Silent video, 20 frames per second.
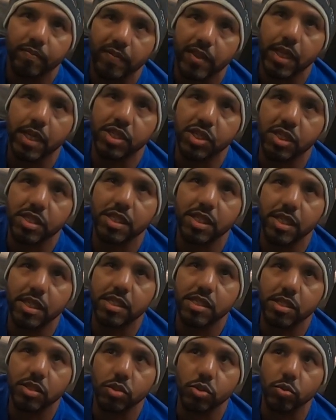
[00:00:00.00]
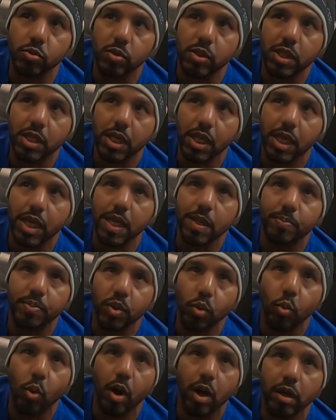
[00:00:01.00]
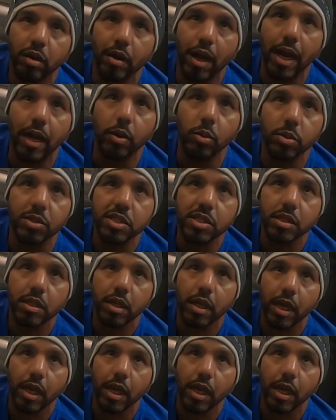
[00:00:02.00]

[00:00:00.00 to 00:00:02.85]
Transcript: It just needs to keep the water out.